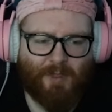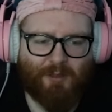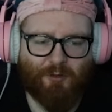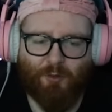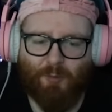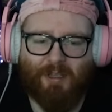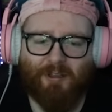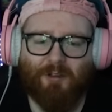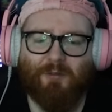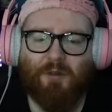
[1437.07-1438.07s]
And speaking
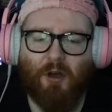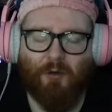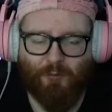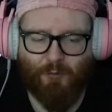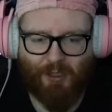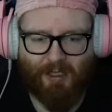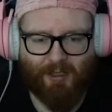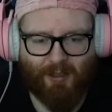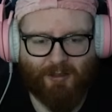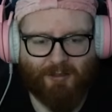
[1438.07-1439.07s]
of not funny,
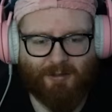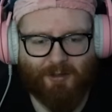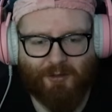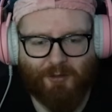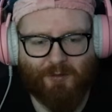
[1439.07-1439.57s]
Karl, the